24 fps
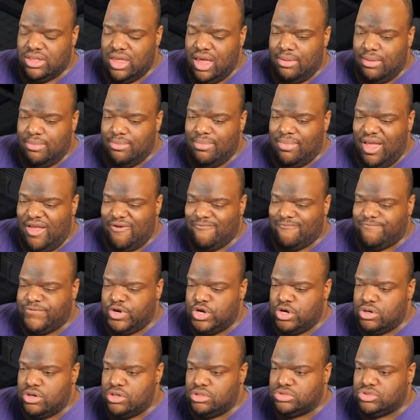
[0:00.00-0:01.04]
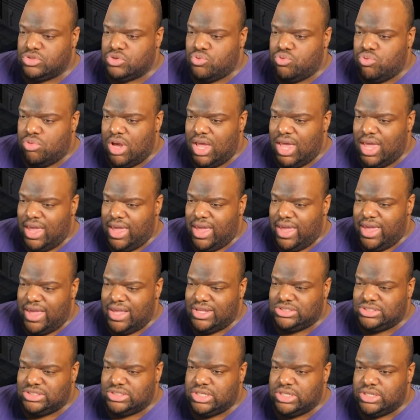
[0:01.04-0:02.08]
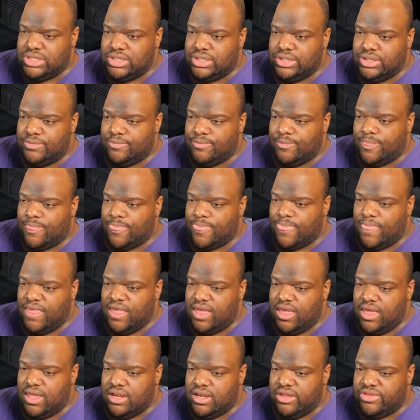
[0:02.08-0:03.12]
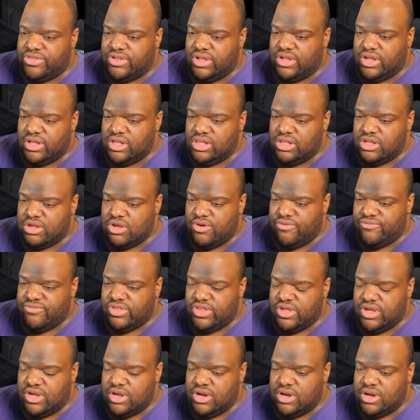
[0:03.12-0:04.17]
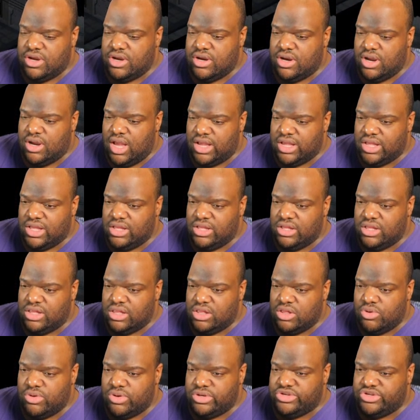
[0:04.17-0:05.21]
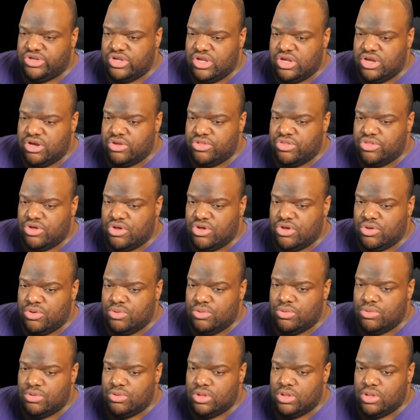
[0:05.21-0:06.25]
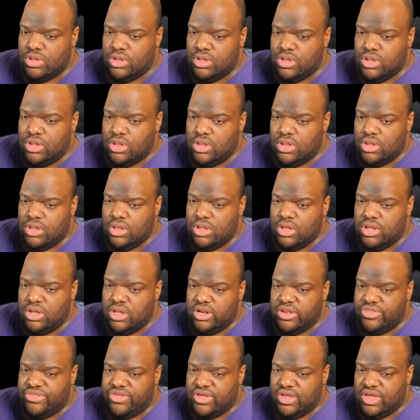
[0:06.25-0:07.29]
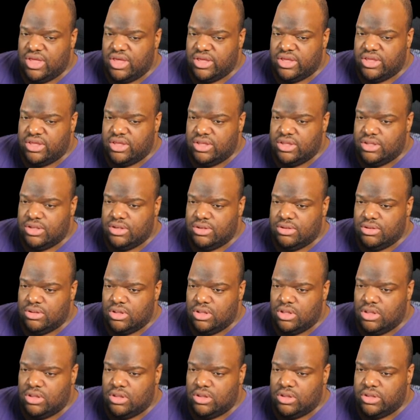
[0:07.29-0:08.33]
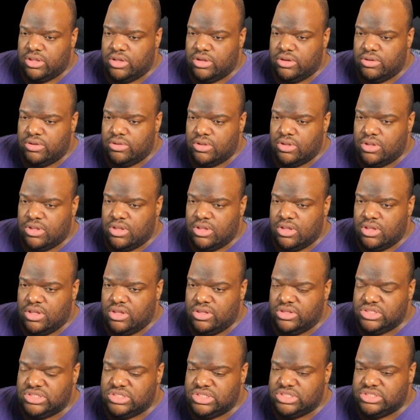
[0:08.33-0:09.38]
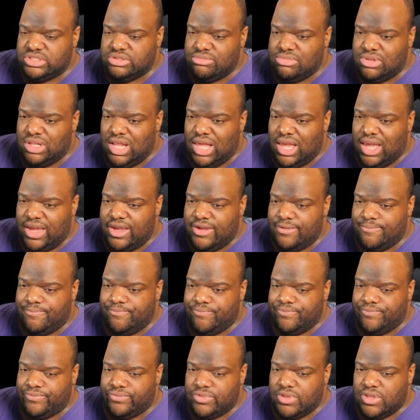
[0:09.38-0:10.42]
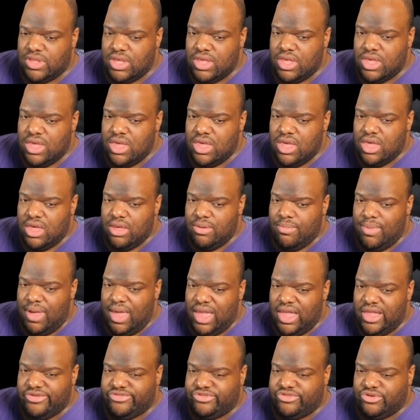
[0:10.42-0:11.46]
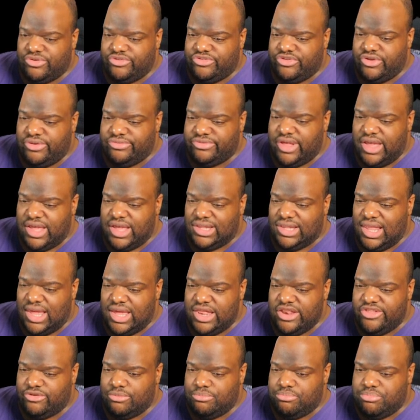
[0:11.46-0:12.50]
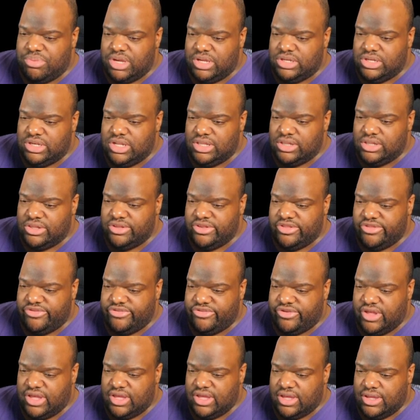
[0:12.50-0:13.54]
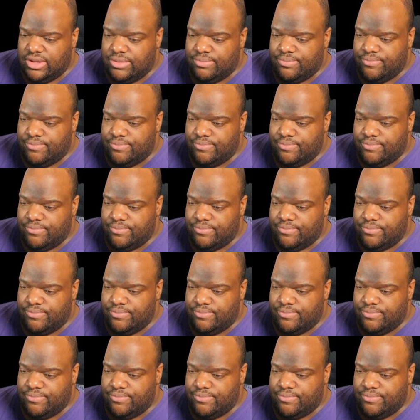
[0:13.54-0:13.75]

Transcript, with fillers: Got my first quest. Man, that's I can click over there. I can go into here though. Anything I can? Oh, here. some light. Man, so it seems like light is a big deal in this game.